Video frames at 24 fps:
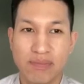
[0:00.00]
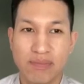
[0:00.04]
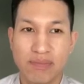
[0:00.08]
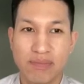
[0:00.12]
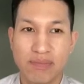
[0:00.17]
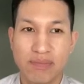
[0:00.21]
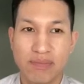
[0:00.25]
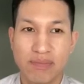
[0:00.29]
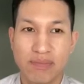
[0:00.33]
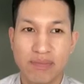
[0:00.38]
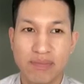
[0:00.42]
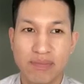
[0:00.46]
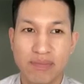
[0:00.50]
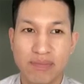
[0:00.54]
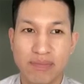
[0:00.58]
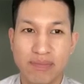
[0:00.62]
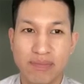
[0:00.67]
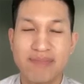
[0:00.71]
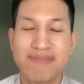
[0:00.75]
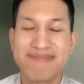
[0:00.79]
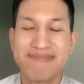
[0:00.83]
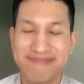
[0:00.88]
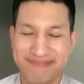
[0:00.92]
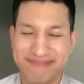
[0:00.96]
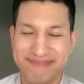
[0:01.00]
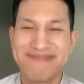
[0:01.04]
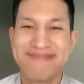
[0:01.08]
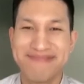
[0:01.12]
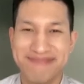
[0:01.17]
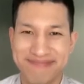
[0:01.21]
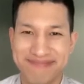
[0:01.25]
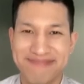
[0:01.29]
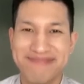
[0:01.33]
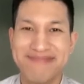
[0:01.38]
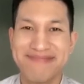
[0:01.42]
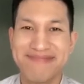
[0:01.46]

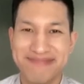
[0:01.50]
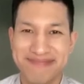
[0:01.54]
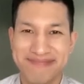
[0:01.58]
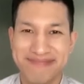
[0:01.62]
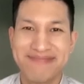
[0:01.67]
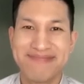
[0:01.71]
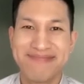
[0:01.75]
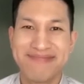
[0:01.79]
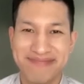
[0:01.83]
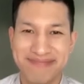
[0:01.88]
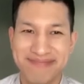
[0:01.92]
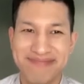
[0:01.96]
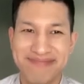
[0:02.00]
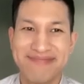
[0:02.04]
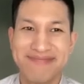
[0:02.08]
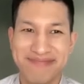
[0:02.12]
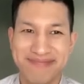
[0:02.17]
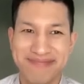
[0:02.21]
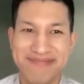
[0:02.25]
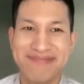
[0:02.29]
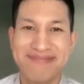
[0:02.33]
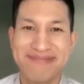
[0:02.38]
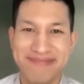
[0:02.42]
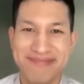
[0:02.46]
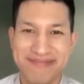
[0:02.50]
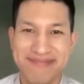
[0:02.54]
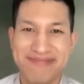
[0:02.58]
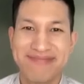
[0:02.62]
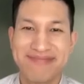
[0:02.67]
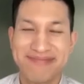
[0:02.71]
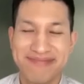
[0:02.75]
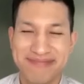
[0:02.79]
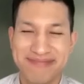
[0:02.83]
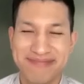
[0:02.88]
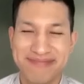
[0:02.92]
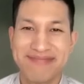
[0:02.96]

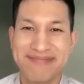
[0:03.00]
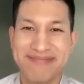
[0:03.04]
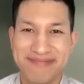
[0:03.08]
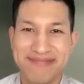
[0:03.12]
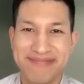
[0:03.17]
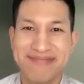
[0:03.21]
This person isn't speaking.